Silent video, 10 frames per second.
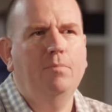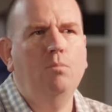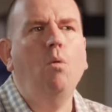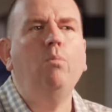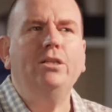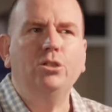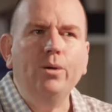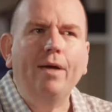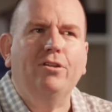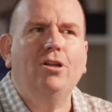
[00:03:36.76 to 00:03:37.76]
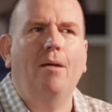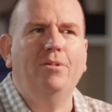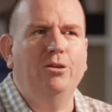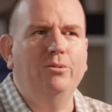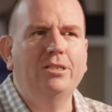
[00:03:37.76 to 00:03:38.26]
But what we do have the time
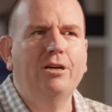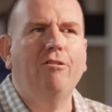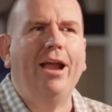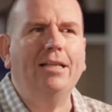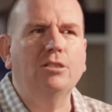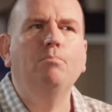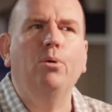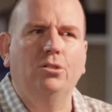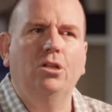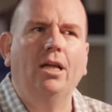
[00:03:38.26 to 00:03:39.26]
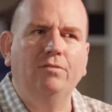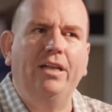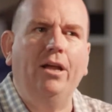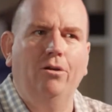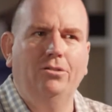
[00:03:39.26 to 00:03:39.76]
to do is to create some personalised
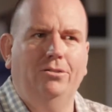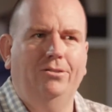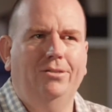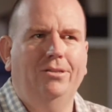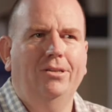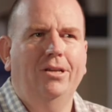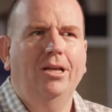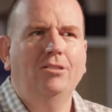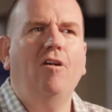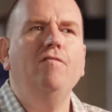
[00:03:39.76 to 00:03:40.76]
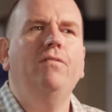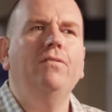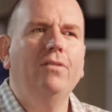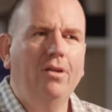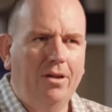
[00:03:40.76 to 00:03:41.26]
videos. So I've,
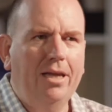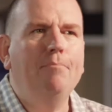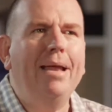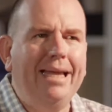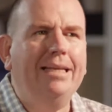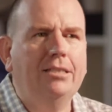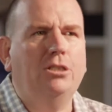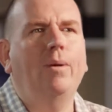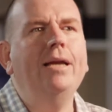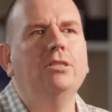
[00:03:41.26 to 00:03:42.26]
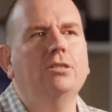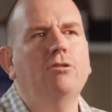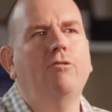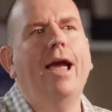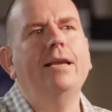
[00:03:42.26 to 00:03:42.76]
in many situations,
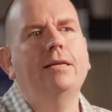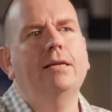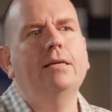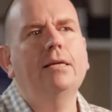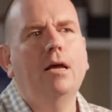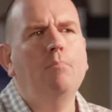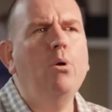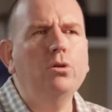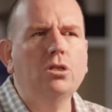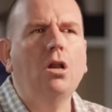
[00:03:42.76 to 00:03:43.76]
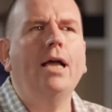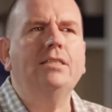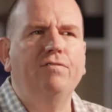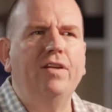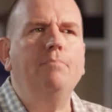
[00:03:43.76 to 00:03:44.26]
created a
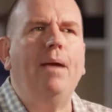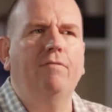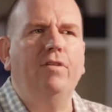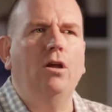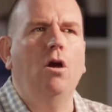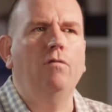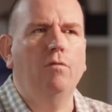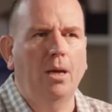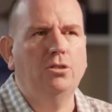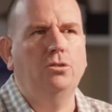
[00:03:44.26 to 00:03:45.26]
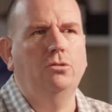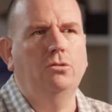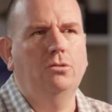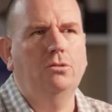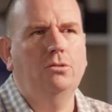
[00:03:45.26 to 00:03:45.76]
personalised feedback video for my
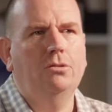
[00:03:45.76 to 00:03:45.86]
students.